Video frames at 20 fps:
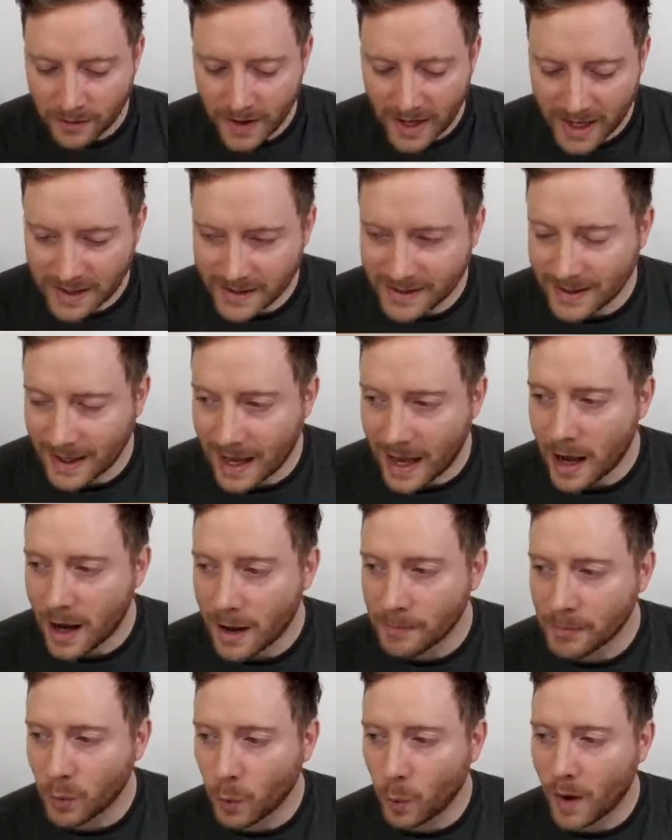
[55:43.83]
There's
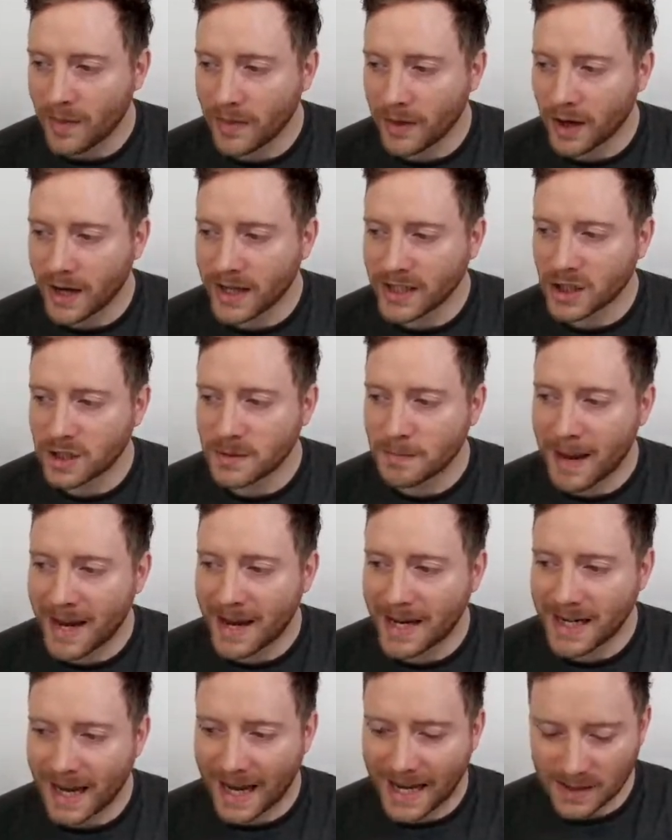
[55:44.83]
the one that I just
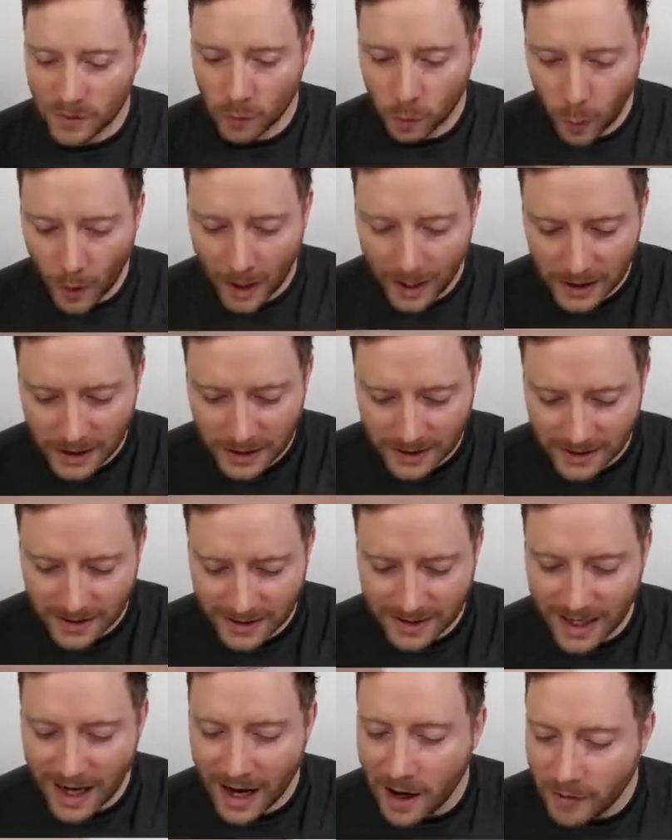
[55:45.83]
made as well. It
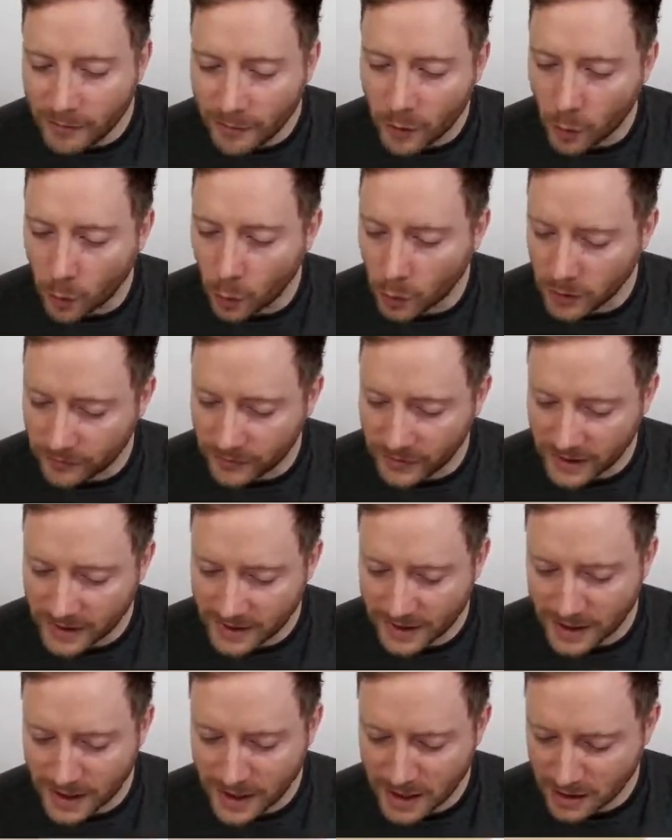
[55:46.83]
does cover all of
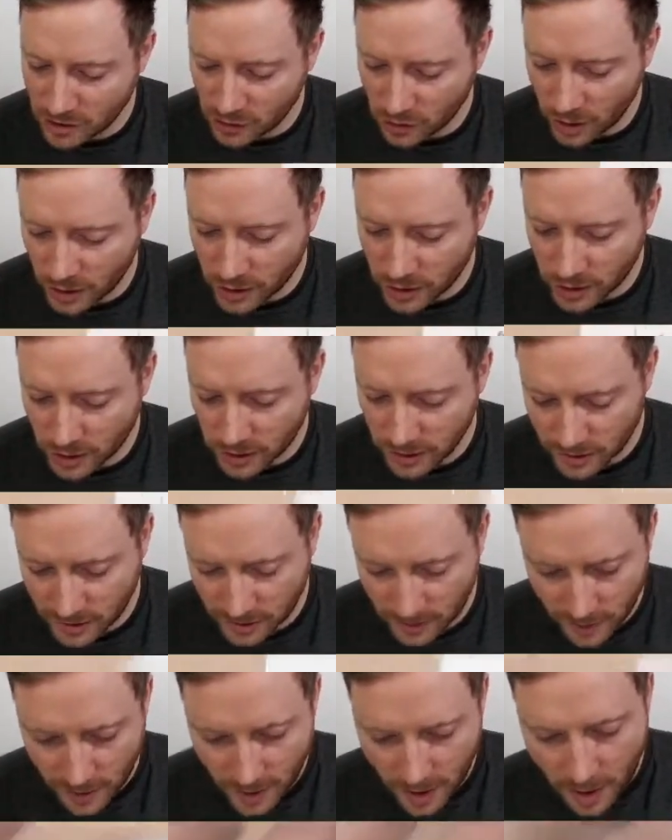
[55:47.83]
this in the
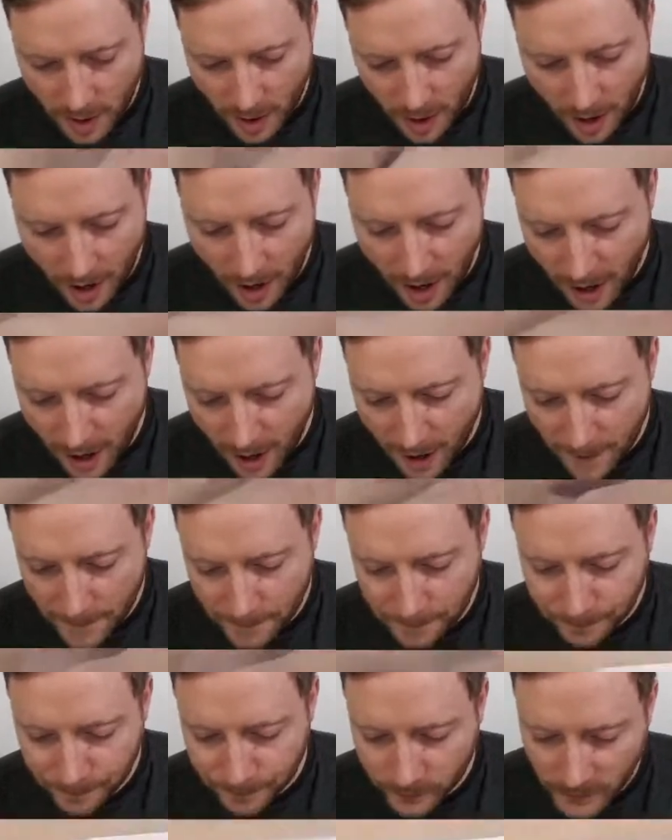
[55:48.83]
instructions.
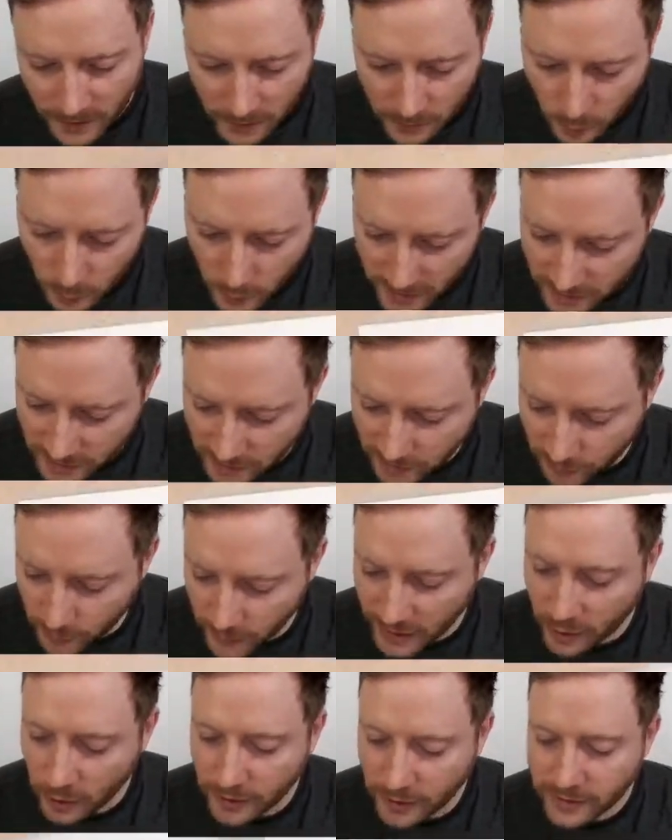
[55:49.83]
What else have
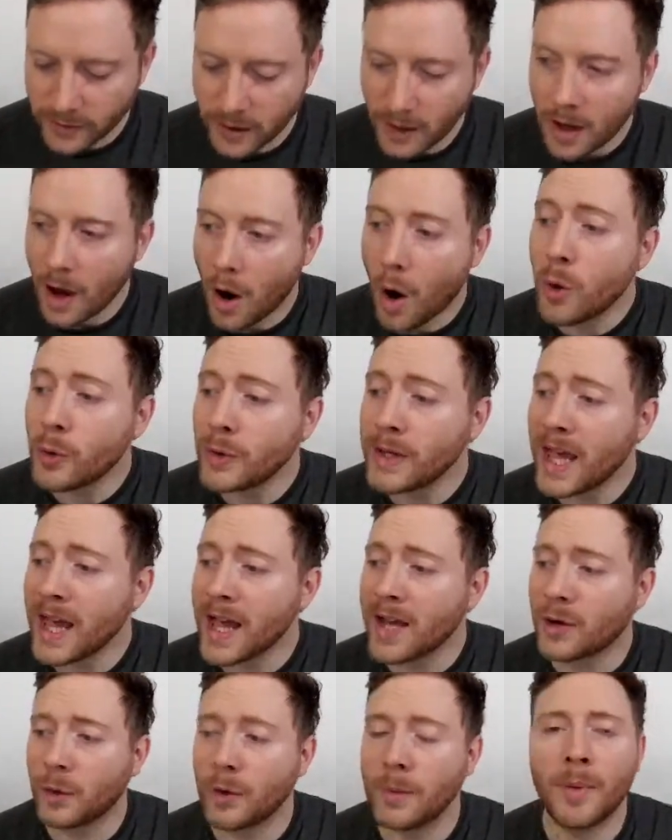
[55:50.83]
we got? Oh
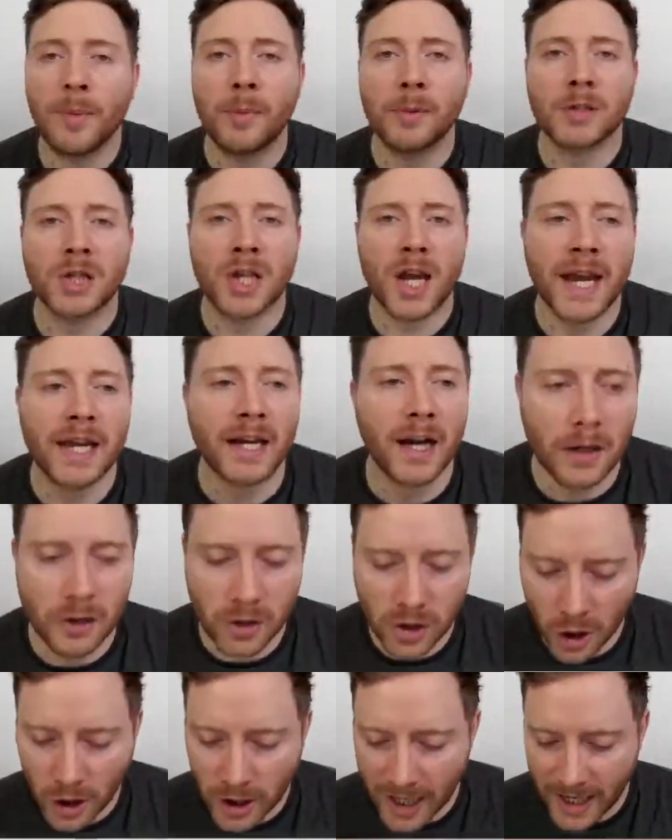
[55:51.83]
yeah, crimpable chain. I'll
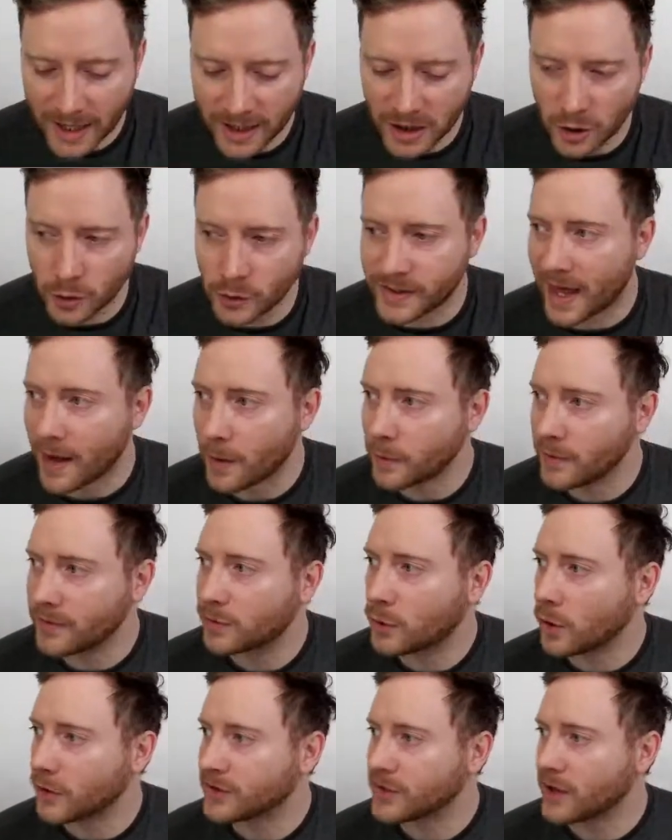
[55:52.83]
show you how to use that.
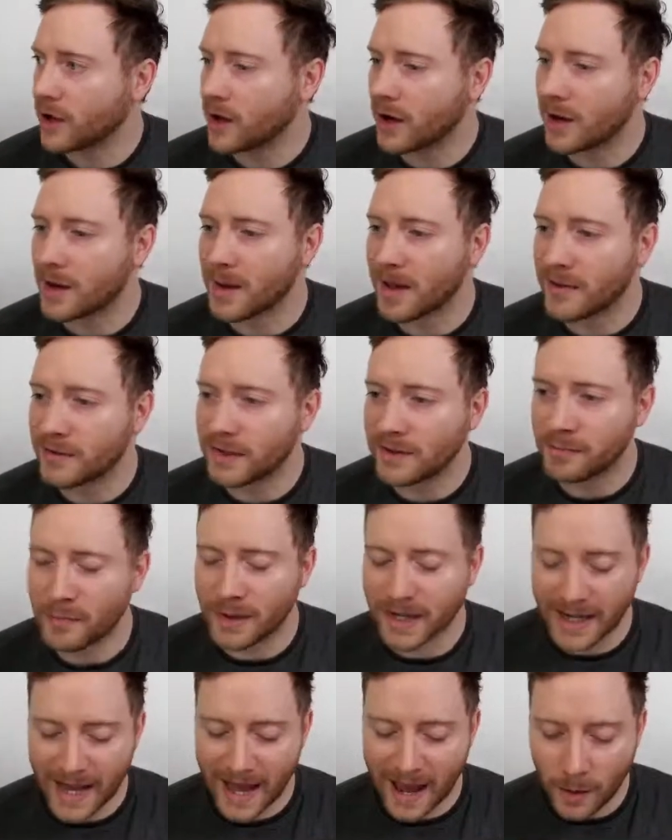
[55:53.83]
We've got time. I haven't even
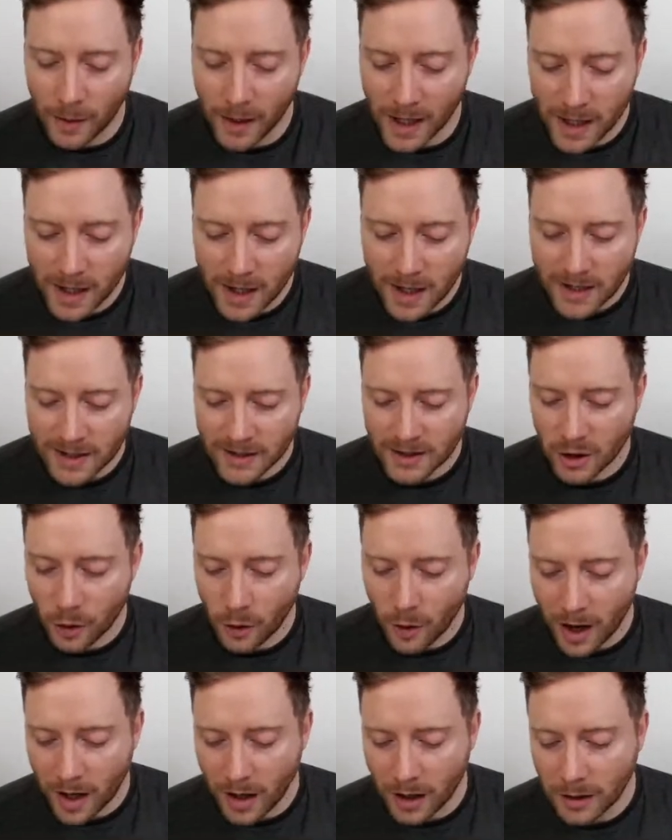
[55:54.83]
been an hour.
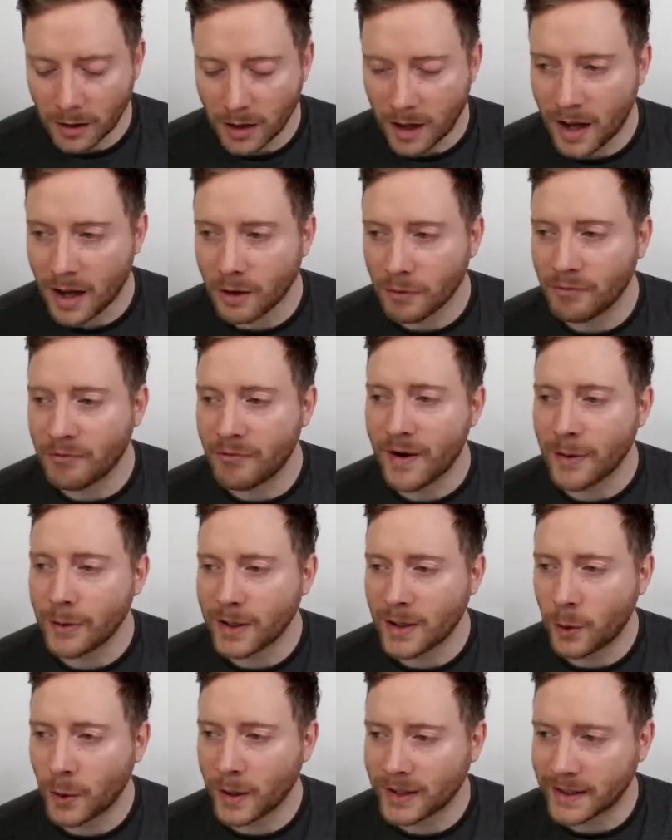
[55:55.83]
So I'll
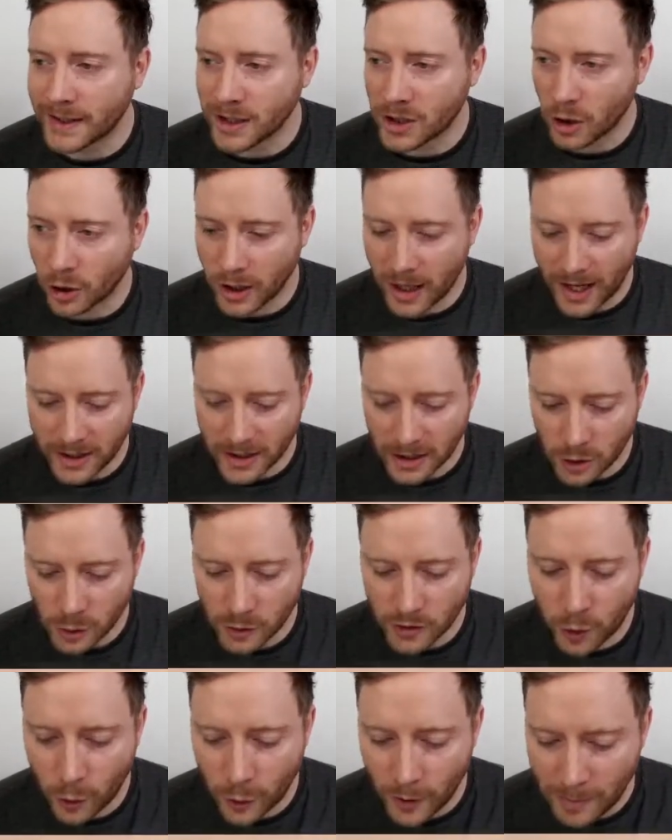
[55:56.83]
very quickly show you how to
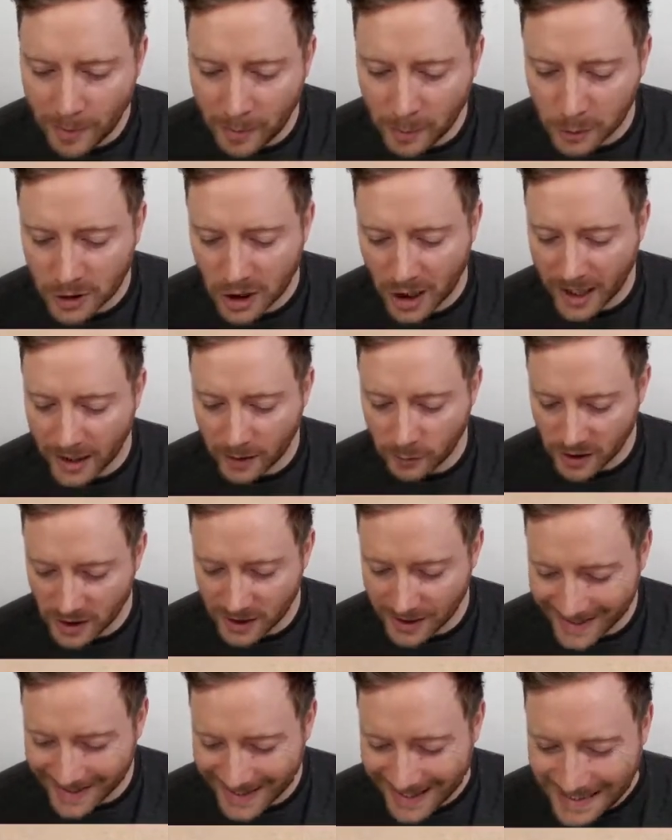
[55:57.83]
use crimpable chain,
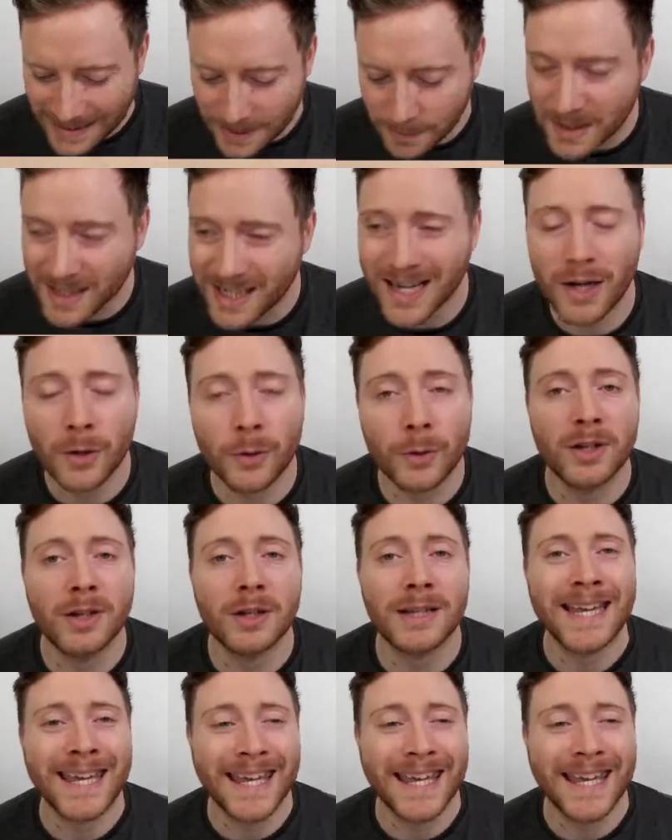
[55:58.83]
which is this material